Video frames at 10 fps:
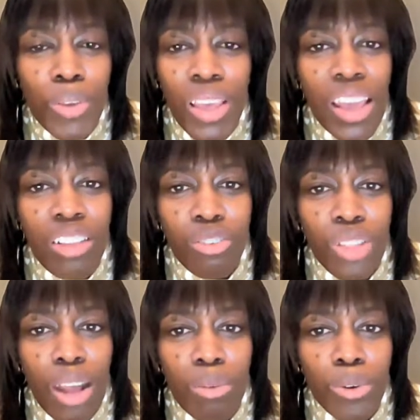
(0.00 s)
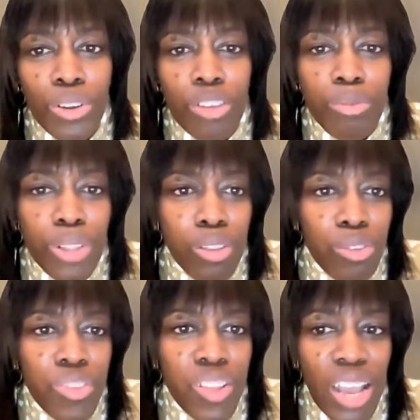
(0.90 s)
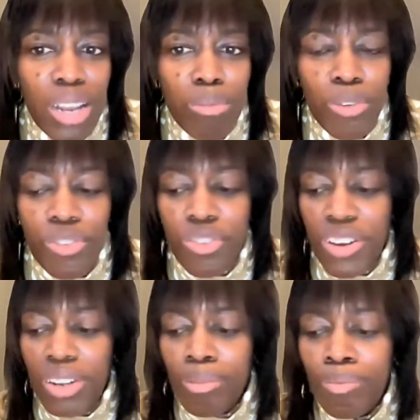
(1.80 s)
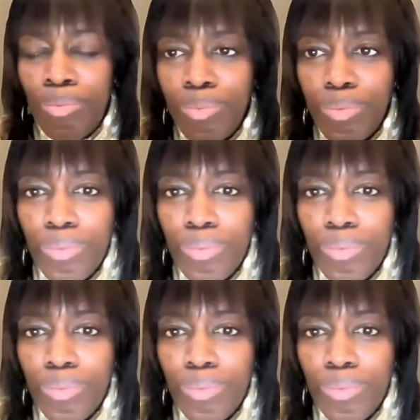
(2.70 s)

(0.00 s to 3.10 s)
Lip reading: but we can't do that work if we lose the animals, right?